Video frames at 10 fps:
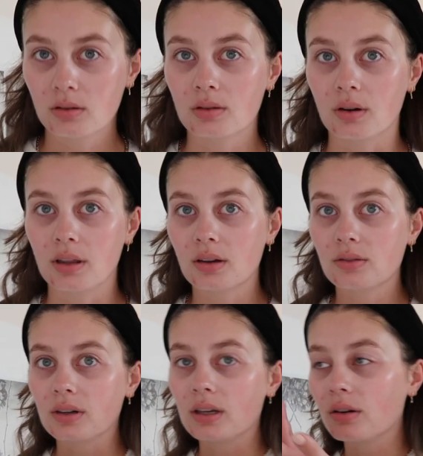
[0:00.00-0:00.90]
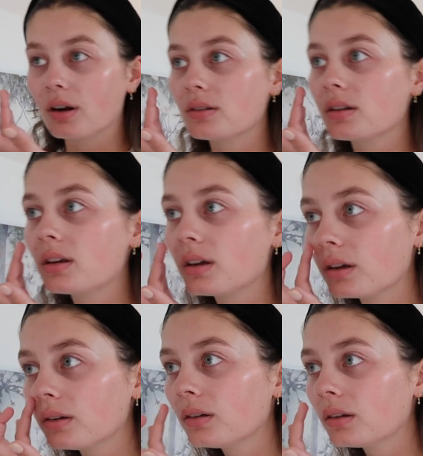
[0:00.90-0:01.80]
Sorry, that's really gross, I
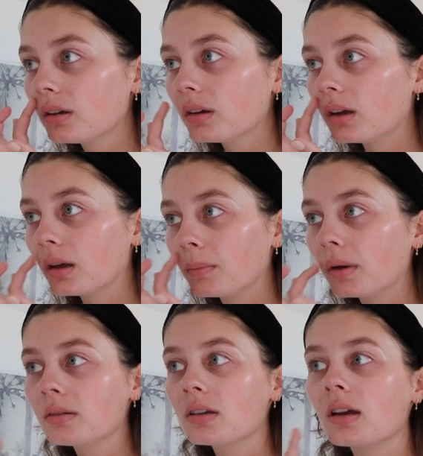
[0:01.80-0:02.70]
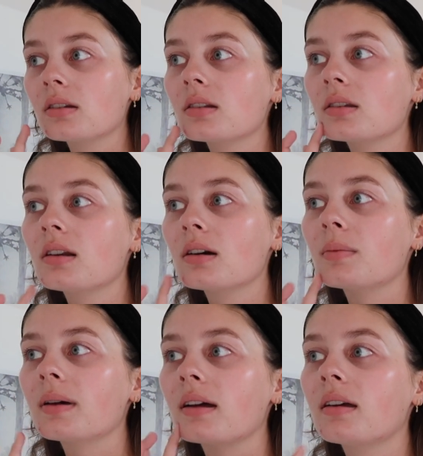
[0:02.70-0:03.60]
know. But yeah, just a little
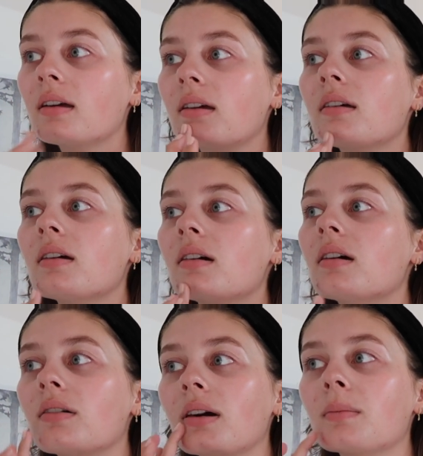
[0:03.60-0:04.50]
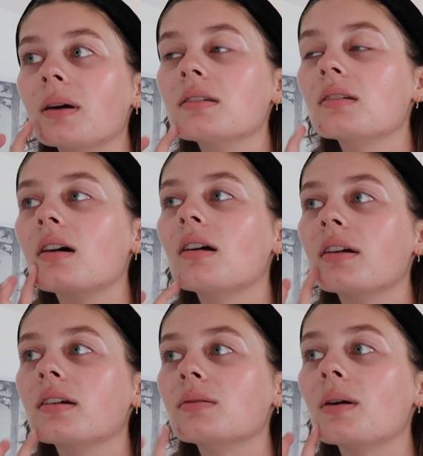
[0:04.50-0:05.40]
bit around my
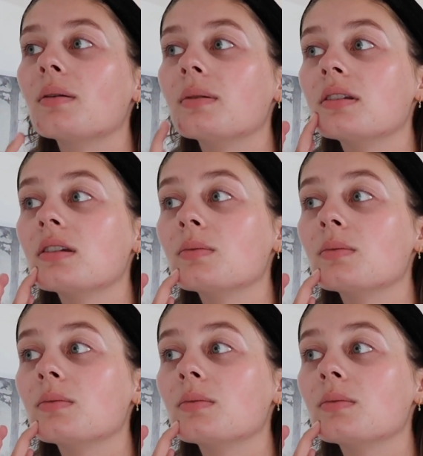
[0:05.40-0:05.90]
scarring as well, which